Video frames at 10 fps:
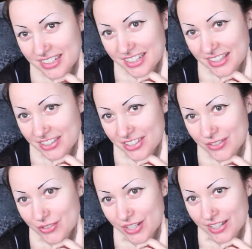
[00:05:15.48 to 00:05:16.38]
in the
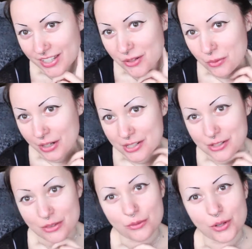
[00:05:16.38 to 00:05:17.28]
evening when I
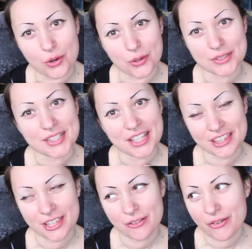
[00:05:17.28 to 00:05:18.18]
do the vlogs,
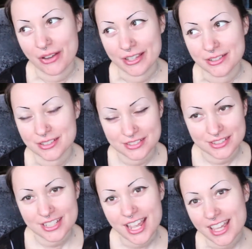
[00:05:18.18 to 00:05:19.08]
and they're around
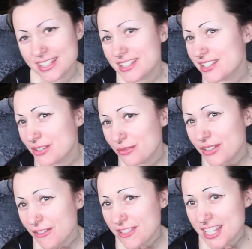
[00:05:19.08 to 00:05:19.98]
10 to
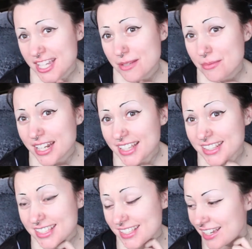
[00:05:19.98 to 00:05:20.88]
15
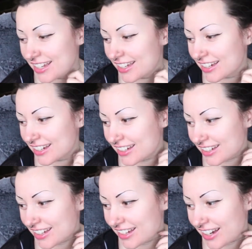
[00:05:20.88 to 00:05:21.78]
minutes.
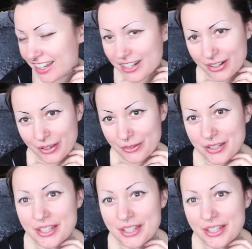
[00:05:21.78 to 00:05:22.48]
I don't know.